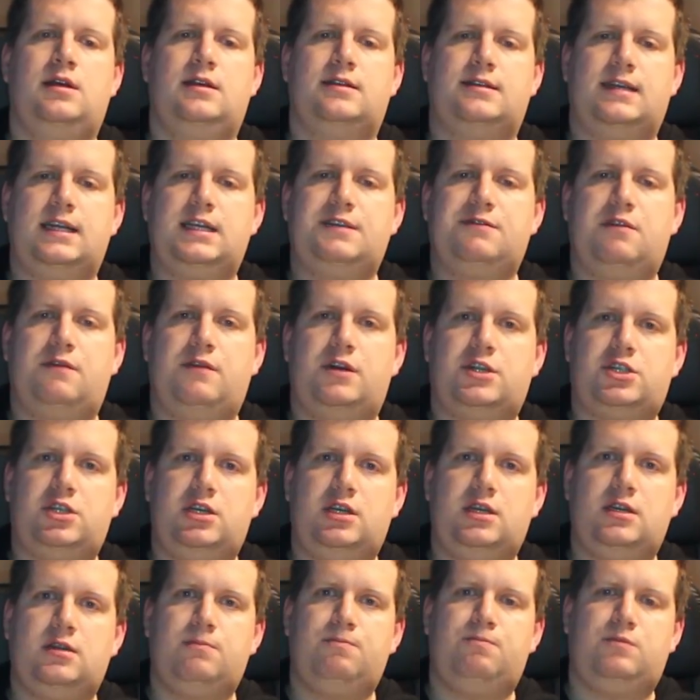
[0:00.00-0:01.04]
Thanks for
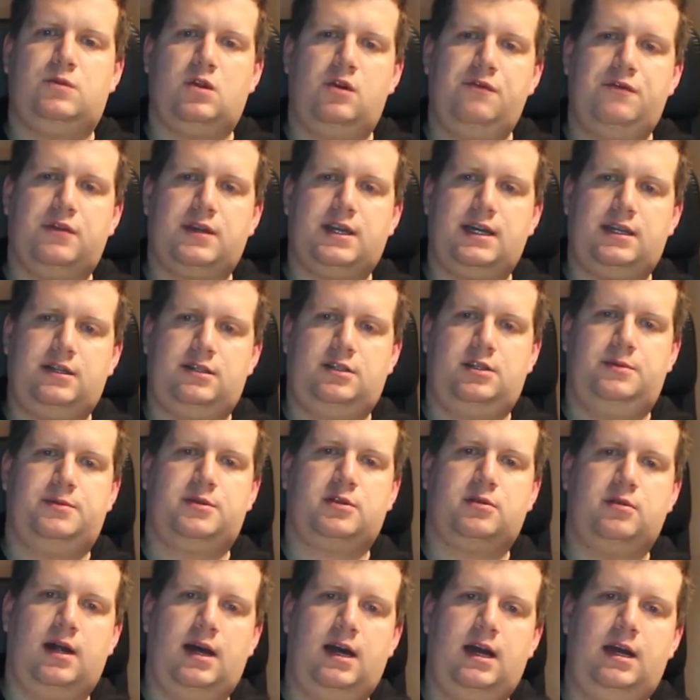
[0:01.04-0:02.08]
watching. Don't forget to
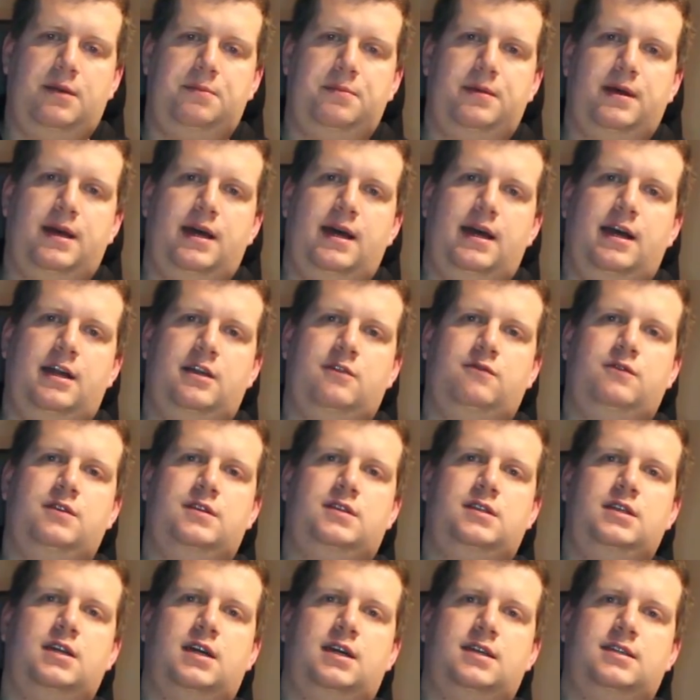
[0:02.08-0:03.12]
subscribe, and we
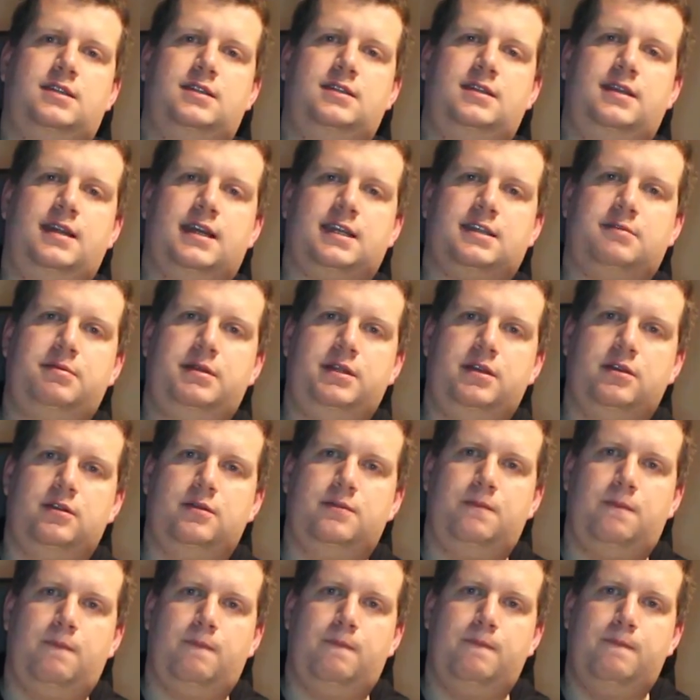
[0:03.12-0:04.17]
see us in the next video.
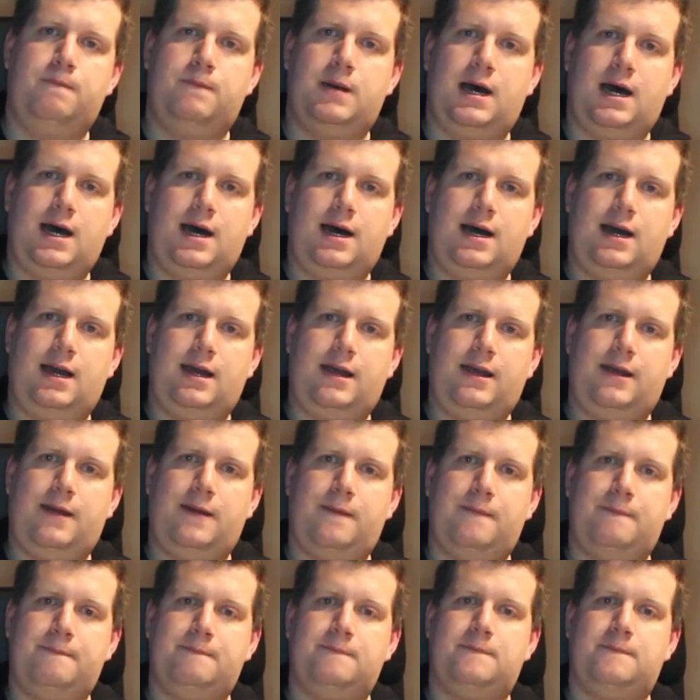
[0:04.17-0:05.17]
Bye!